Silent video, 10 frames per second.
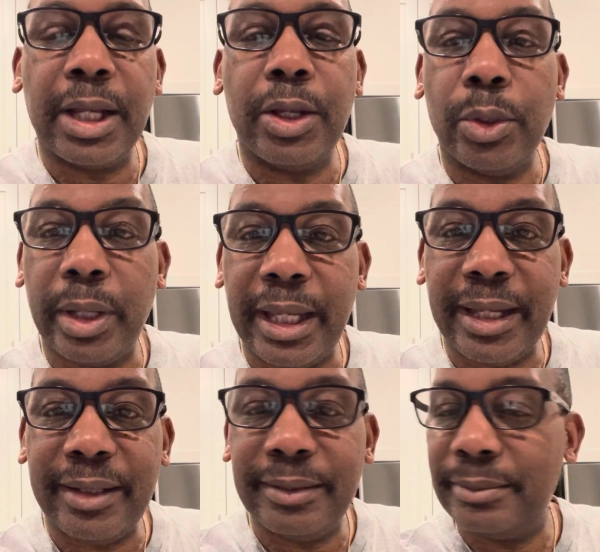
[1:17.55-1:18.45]
Go
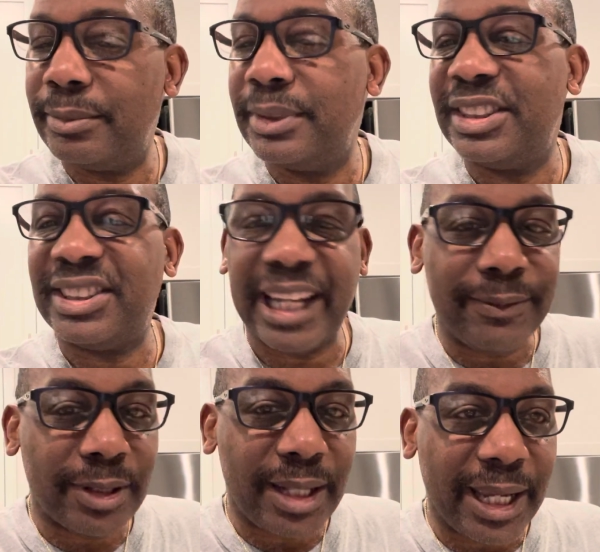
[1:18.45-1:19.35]
ahead,
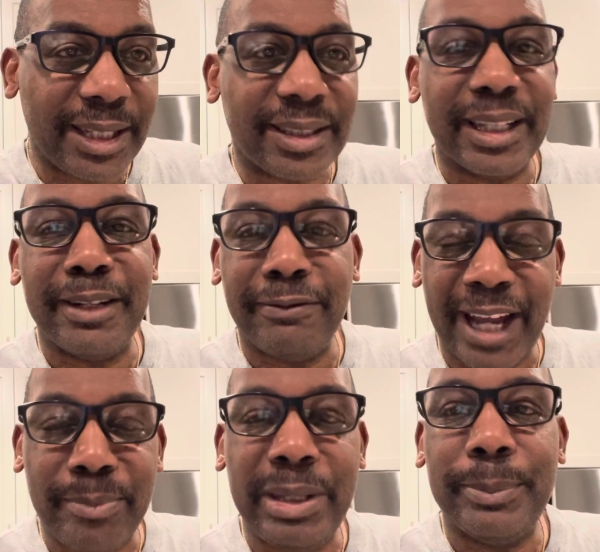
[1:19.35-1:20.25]
save the date,
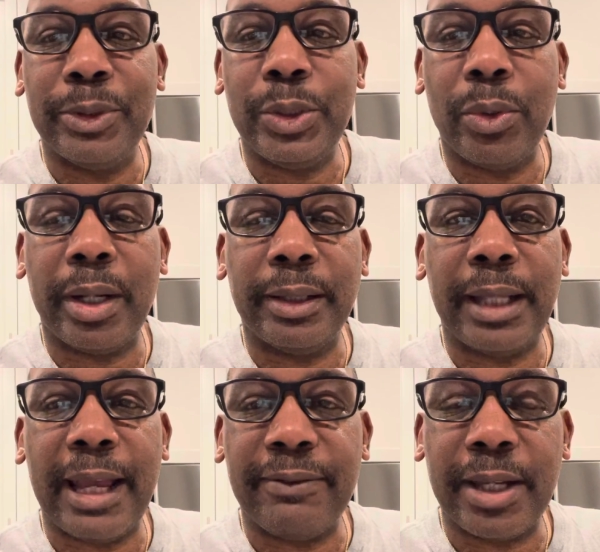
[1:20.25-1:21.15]
invite people you want
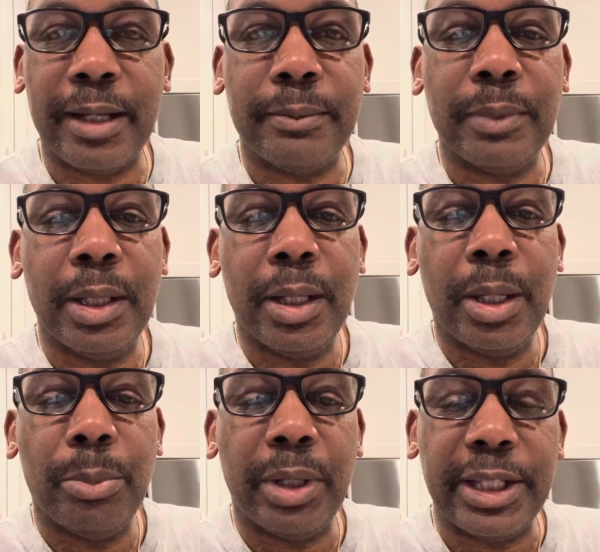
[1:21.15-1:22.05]
to have come,
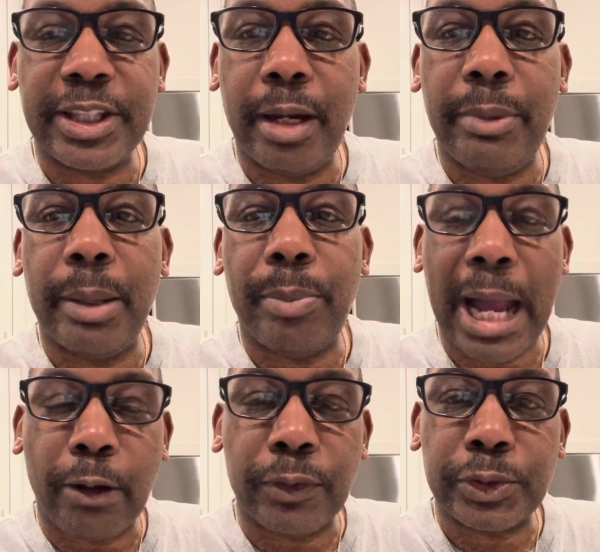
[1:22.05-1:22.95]
but it's going to be a
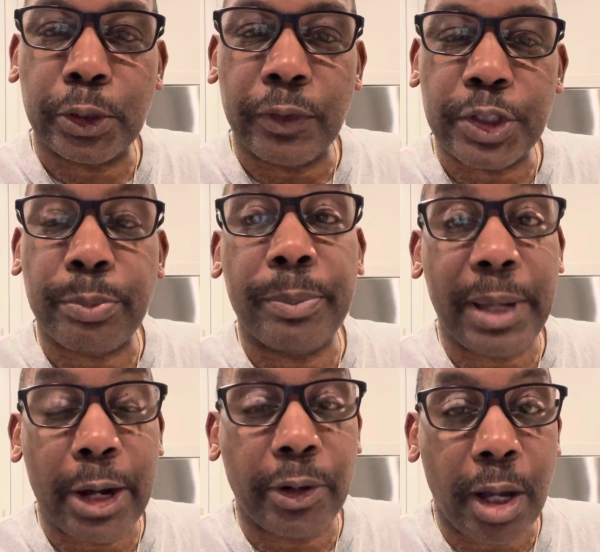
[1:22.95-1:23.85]
powerful service.
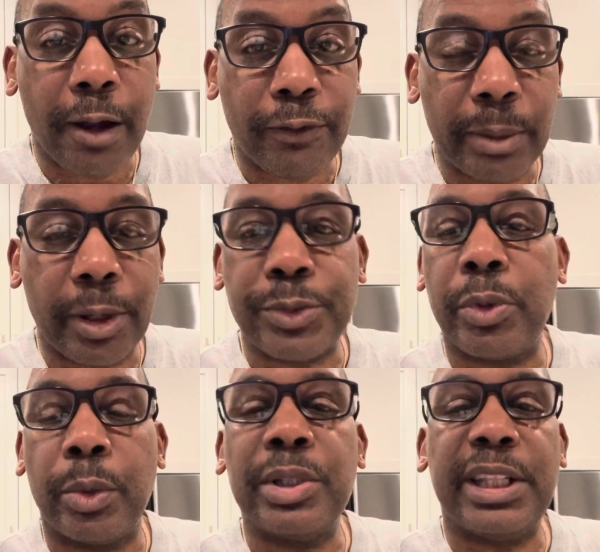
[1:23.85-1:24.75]
Prepare an offering because we're
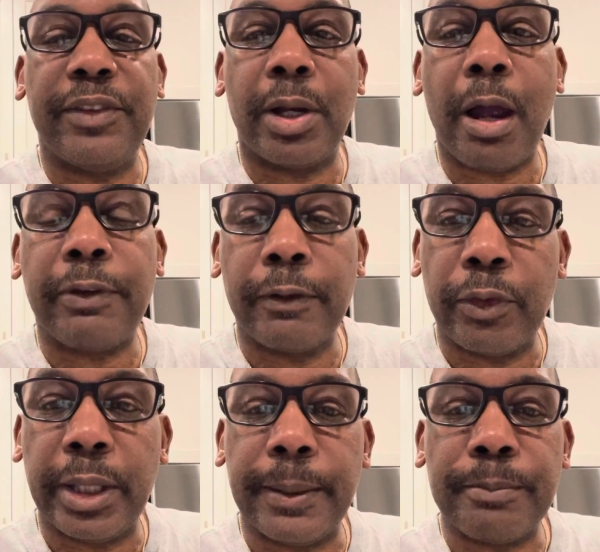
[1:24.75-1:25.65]
going to receive an offering
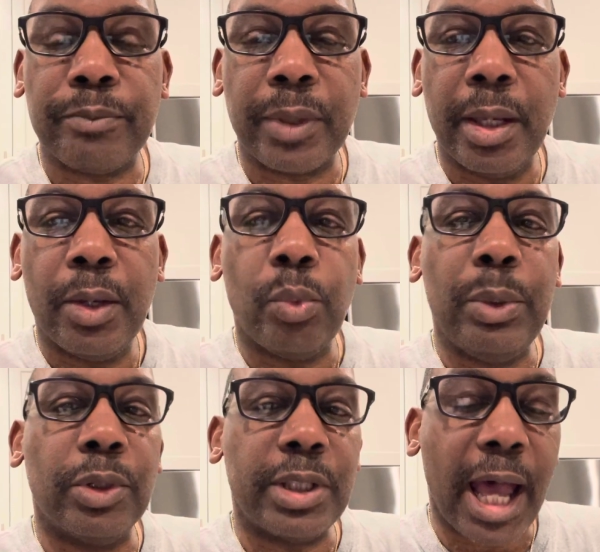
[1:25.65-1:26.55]
for them. We
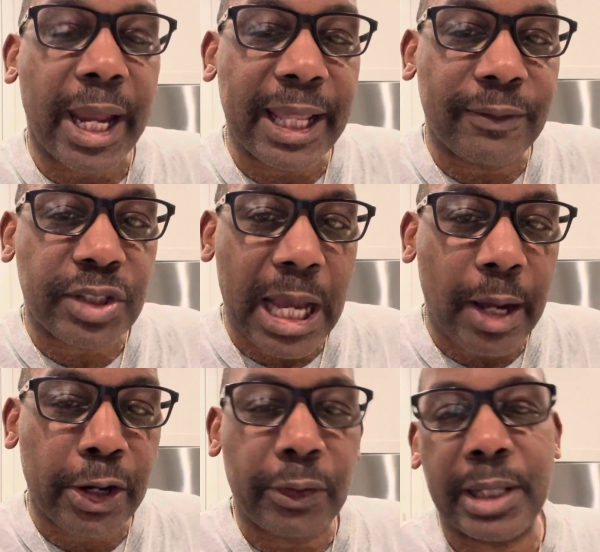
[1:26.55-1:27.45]
will not have
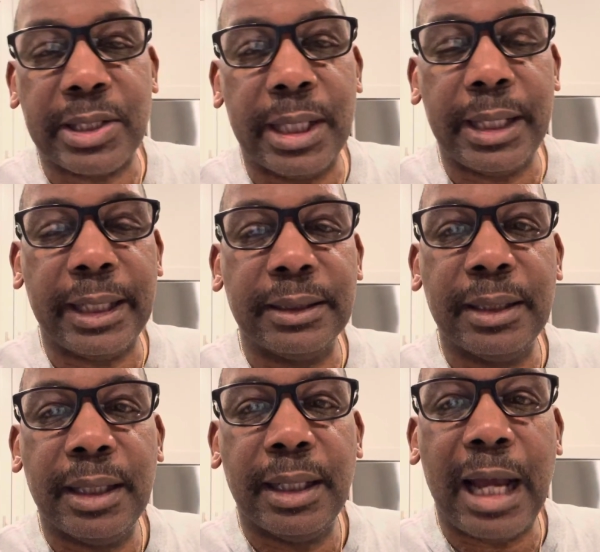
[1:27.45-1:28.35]
childcare that Sunday.
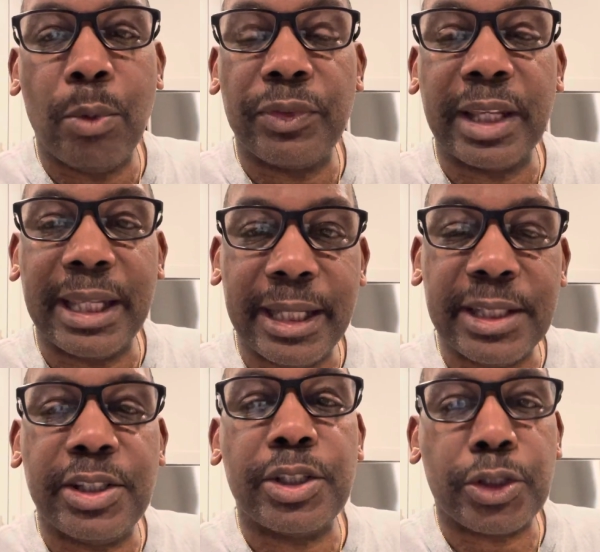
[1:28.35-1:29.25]
I want the
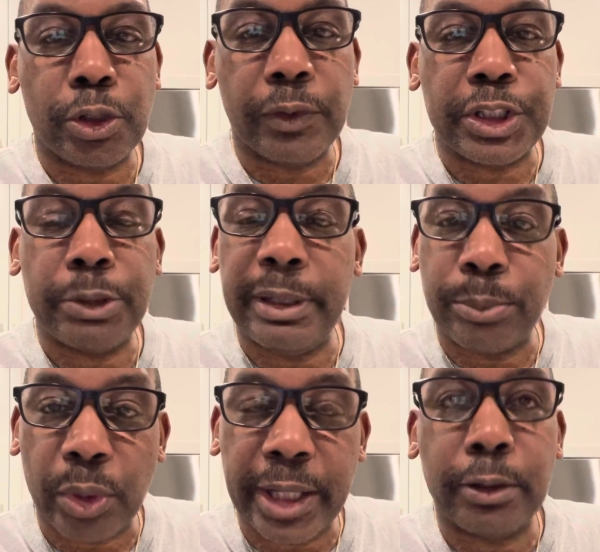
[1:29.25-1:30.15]
kids in service to be
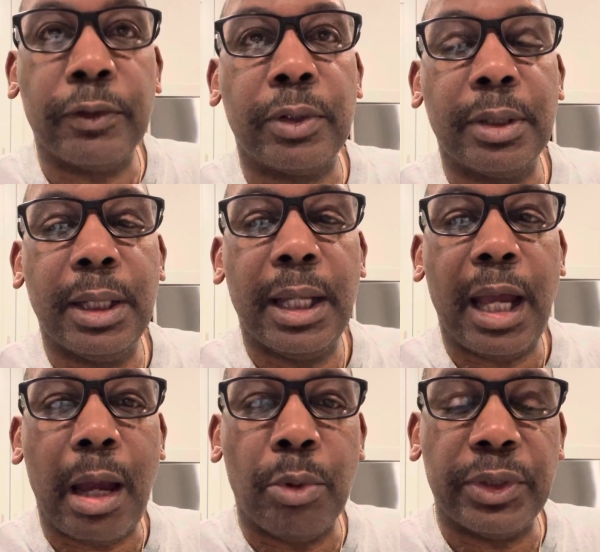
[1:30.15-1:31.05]
prayed over.
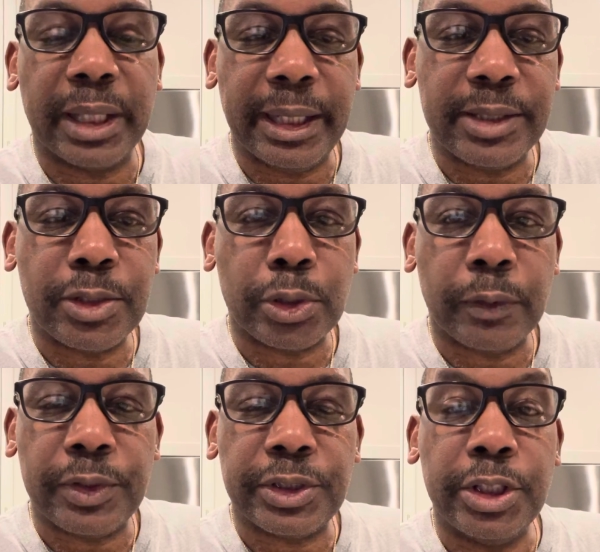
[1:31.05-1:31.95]
I want the kids in
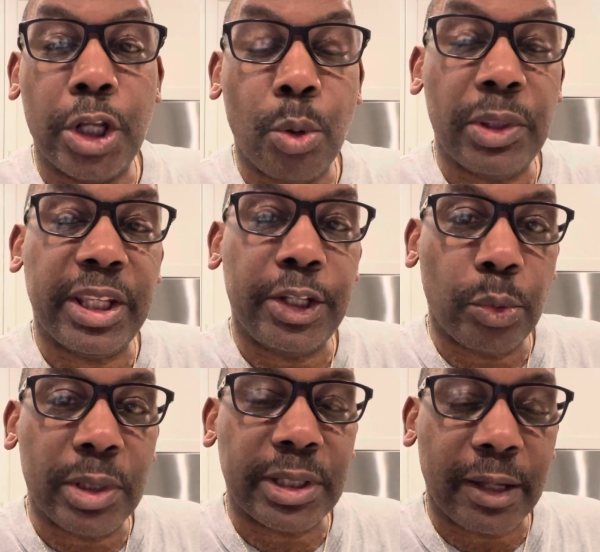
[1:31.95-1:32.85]
service to know what the
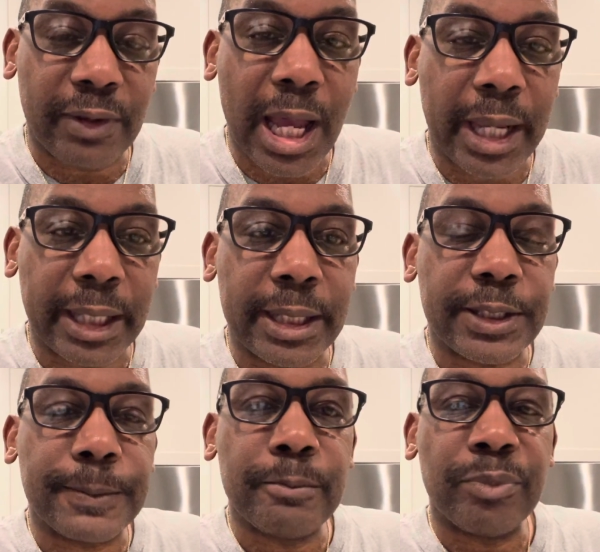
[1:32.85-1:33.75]
anointing of God
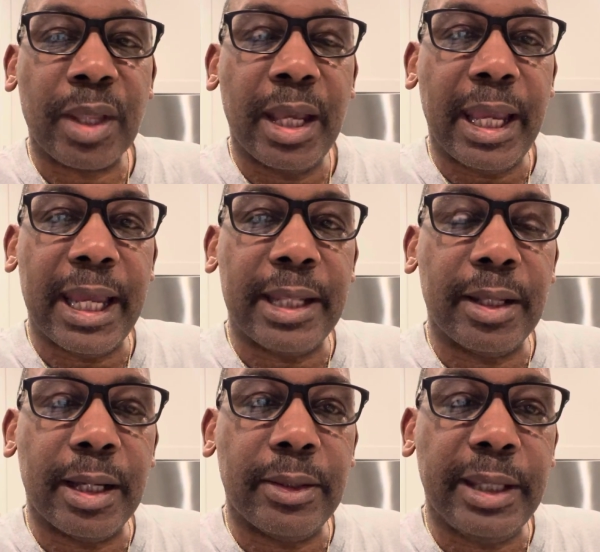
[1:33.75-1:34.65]
is. And
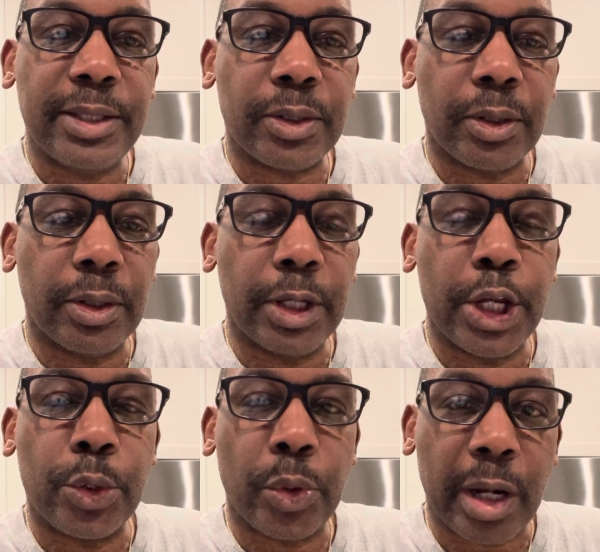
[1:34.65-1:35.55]
uh, these are
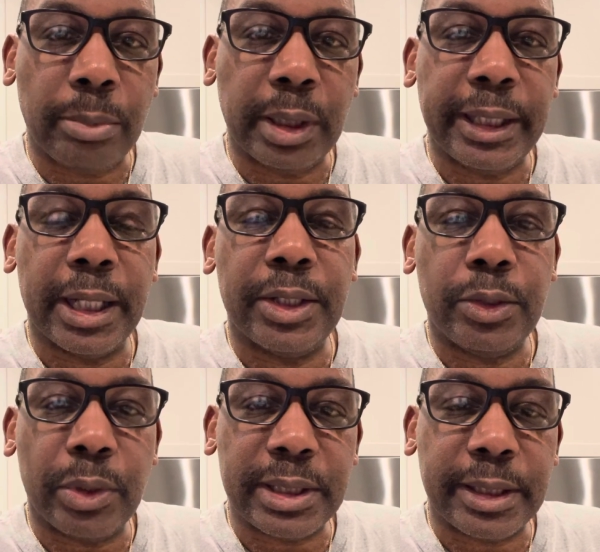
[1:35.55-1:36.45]
incredibly
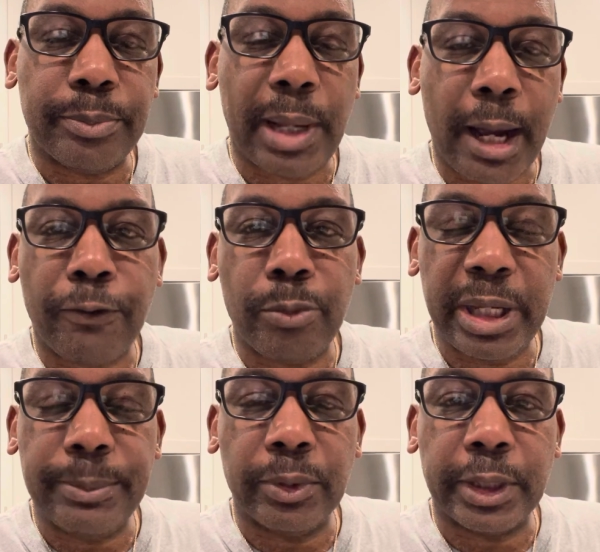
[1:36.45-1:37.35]
anointed, powerful
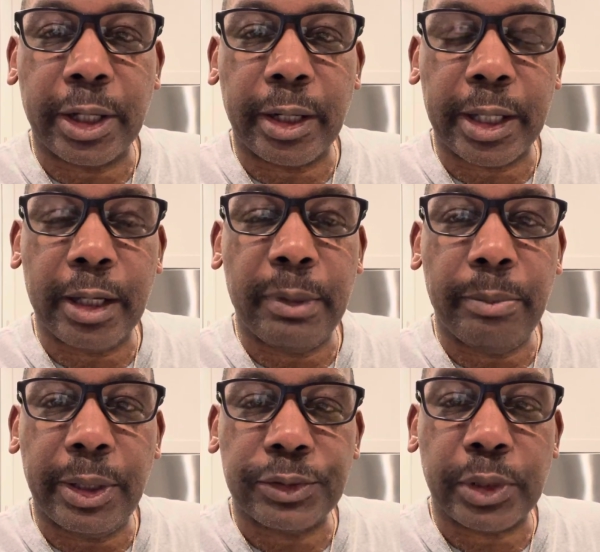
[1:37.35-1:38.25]
people. They're going to come and
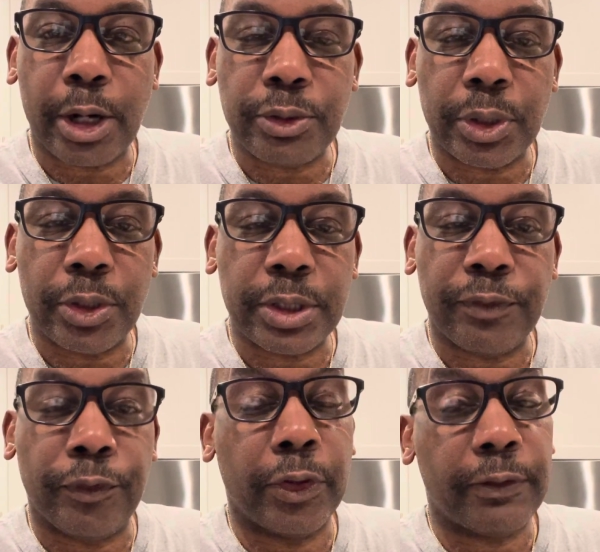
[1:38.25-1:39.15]
minister at our church
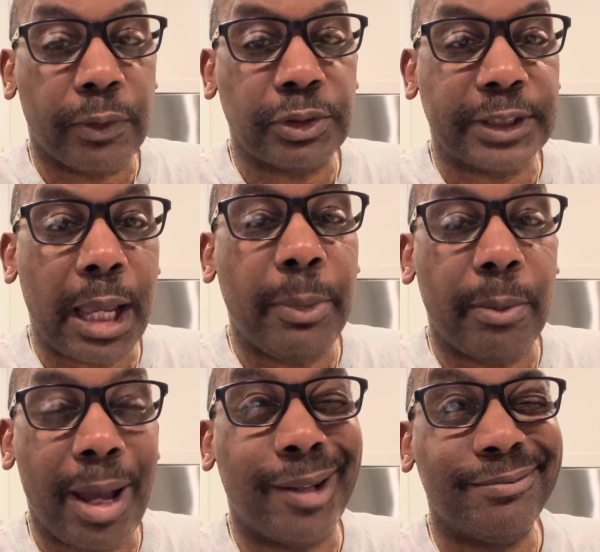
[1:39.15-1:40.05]
for the first time in
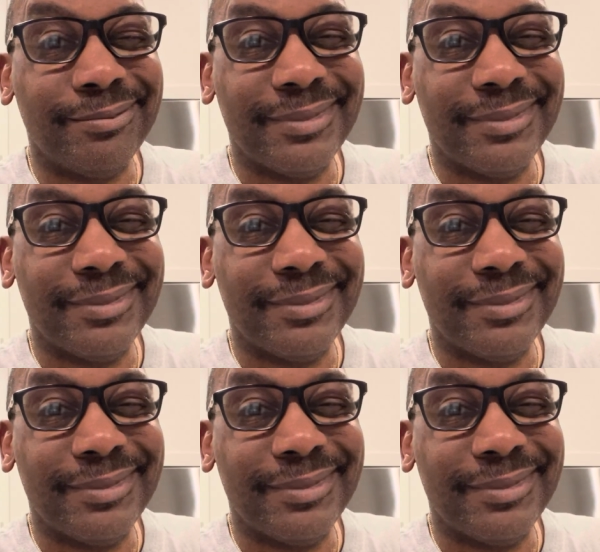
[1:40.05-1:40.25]
about